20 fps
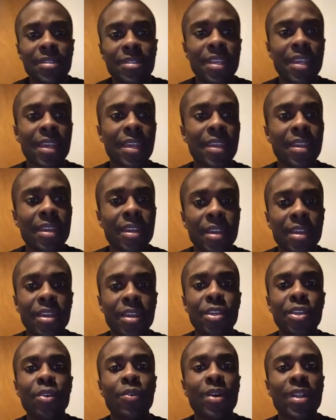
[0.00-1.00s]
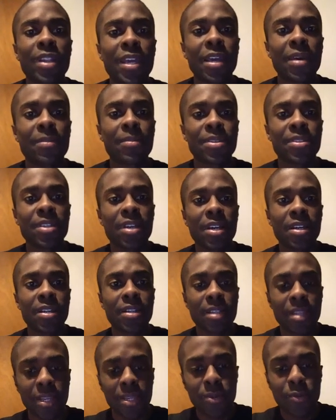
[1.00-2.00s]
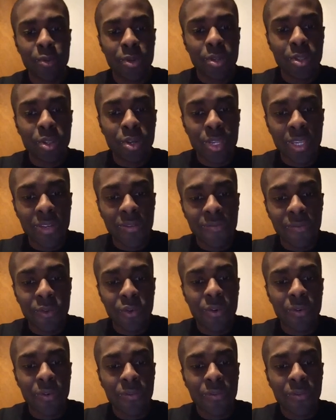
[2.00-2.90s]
say you're on Amazon and we're looking for